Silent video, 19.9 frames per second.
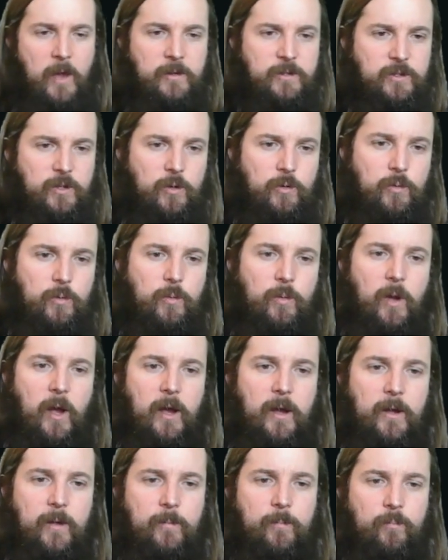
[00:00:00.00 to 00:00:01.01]
So
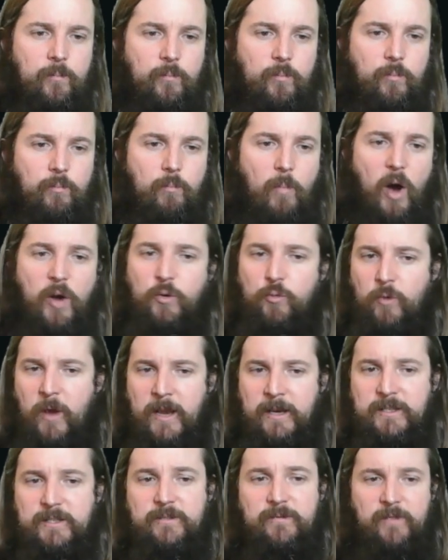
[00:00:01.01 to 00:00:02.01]
Mono
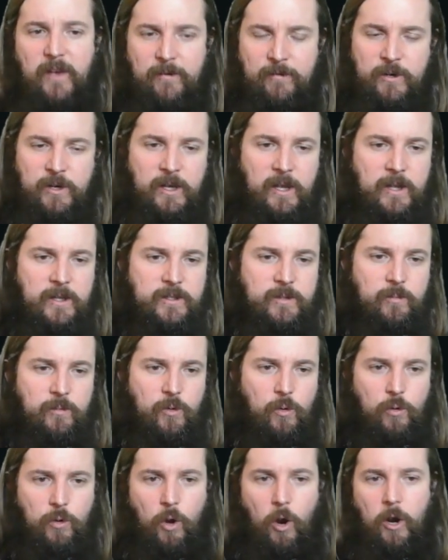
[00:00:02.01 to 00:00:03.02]
Red is favored against
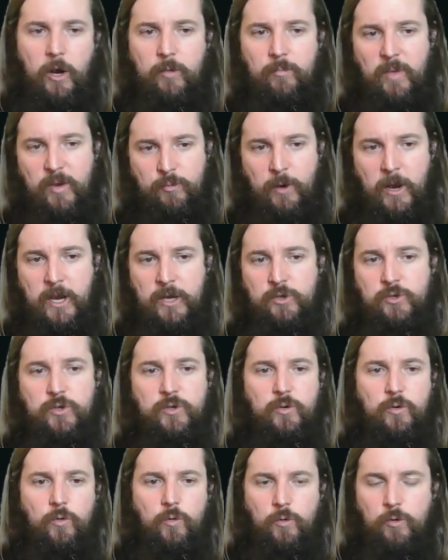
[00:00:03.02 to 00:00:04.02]
Golgari
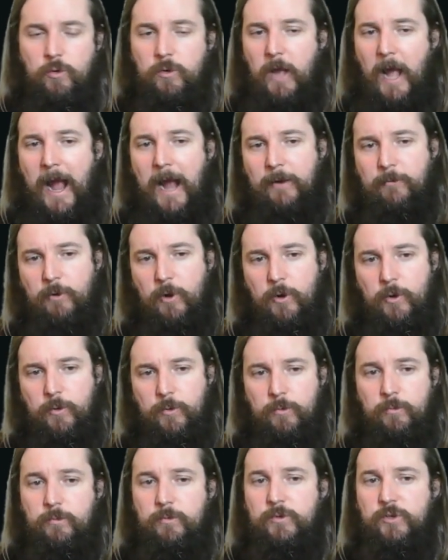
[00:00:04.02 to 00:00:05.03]
Midrange, Gruul
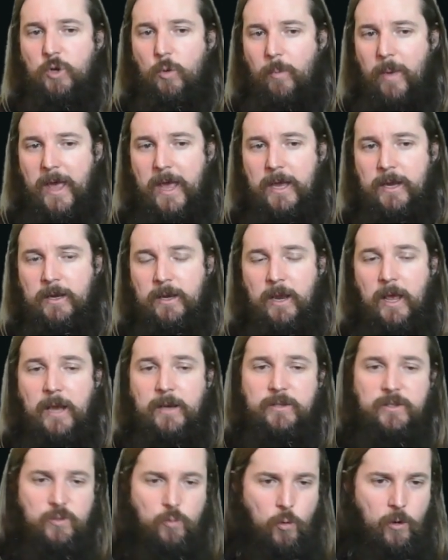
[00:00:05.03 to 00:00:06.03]
Aggro, Domain,
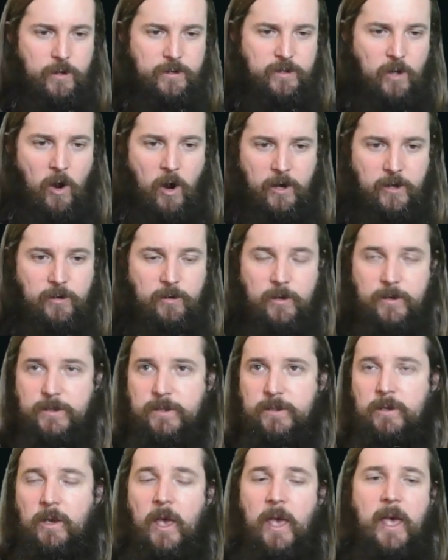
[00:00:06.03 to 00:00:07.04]
and Azorius
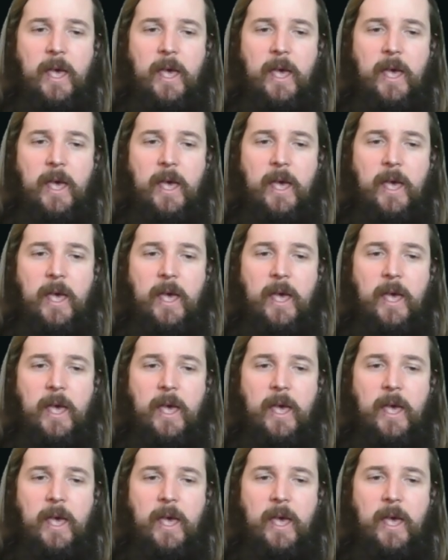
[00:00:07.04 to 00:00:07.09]
Oculus.